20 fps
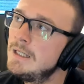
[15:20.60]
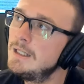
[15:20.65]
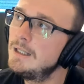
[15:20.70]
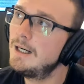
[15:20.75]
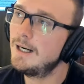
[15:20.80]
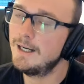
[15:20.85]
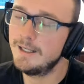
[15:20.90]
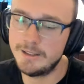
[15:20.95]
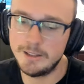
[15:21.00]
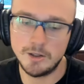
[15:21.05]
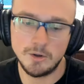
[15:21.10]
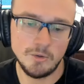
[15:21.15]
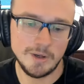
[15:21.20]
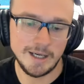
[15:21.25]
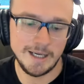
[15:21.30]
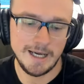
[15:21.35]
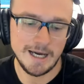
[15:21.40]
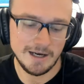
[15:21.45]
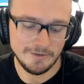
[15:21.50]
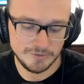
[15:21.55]
I know
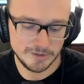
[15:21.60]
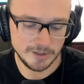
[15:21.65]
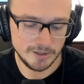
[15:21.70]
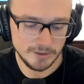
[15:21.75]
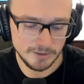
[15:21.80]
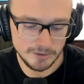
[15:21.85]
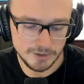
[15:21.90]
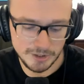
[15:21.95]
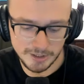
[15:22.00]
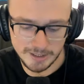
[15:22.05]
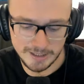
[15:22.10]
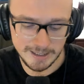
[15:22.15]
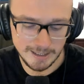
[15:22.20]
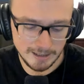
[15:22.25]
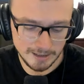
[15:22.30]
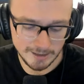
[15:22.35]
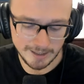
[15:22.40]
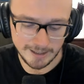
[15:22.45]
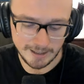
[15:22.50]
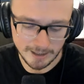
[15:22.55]
I have to
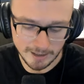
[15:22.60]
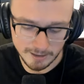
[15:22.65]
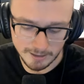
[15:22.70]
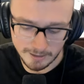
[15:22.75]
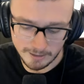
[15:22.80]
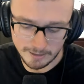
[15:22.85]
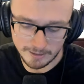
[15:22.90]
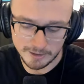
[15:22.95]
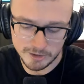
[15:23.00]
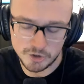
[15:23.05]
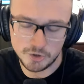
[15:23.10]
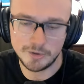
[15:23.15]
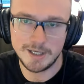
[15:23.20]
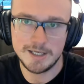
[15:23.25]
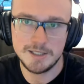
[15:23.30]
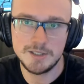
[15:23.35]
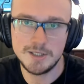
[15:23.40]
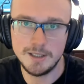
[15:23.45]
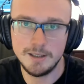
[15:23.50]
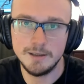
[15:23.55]
get, like,
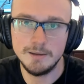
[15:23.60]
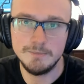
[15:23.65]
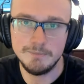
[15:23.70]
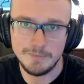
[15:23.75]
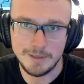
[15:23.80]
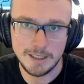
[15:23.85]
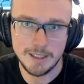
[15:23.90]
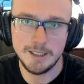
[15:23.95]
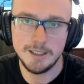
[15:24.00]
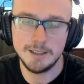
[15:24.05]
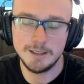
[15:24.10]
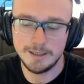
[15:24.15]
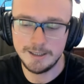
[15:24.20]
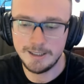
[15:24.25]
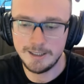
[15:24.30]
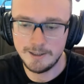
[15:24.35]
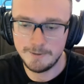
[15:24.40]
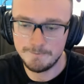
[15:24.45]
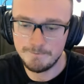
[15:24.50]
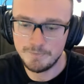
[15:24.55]
address it
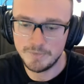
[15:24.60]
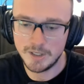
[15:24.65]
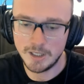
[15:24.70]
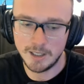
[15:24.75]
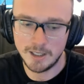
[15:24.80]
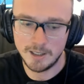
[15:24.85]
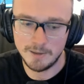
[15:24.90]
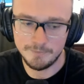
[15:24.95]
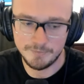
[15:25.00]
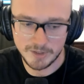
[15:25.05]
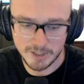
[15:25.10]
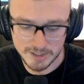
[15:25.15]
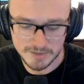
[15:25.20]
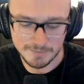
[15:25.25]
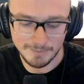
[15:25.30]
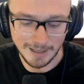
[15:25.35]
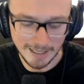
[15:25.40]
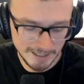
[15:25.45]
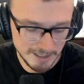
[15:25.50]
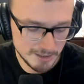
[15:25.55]
immediately, because
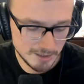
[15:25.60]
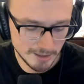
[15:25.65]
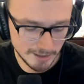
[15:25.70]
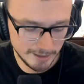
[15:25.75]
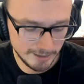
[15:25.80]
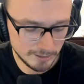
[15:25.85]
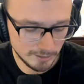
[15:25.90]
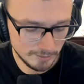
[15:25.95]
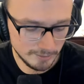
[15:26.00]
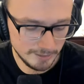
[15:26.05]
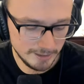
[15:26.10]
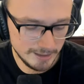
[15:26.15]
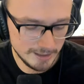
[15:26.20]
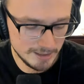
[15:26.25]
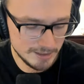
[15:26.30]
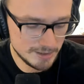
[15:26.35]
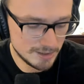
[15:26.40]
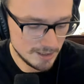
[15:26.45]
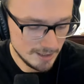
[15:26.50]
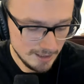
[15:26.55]
my cycle
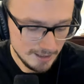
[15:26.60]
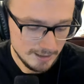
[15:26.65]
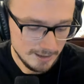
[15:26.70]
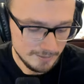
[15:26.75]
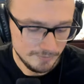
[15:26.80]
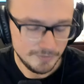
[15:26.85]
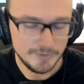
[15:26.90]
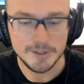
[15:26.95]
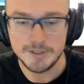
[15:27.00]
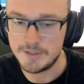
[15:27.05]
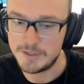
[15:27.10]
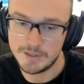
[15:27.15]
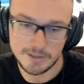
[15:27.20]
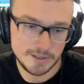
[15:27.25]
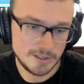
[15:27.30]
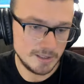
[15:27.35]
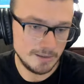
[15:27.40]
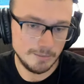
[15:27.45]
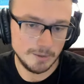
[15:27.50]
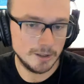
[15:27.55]
is this
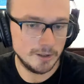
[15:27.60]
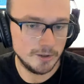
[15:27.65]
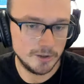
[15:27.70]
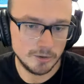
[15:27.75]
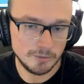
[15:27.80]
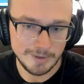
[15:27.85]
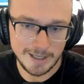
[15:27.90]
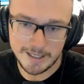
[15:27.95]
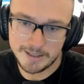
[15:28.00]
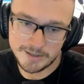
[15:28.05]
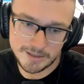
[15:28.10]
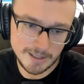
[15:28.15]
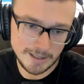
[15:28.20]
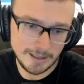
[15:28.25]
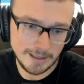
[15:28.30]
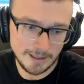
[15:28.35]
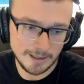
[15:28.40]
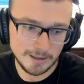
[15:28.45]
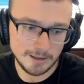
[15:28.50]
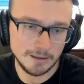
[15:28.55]
similar to Ren's
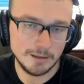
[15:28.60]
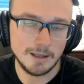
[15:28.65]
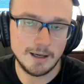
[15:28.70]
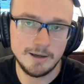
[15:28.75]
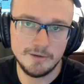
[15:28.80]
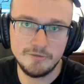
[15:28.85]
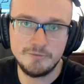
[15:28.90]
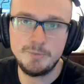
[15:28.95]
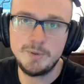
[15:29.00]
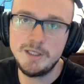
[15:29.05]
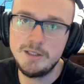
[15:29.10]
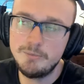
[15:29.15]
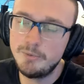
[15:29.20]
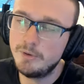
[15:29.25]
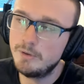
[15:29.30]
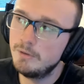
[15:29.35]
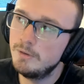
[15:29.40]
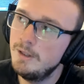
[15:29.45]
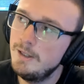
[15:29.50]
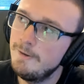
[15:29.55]
and a lot of
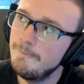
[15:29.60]
people.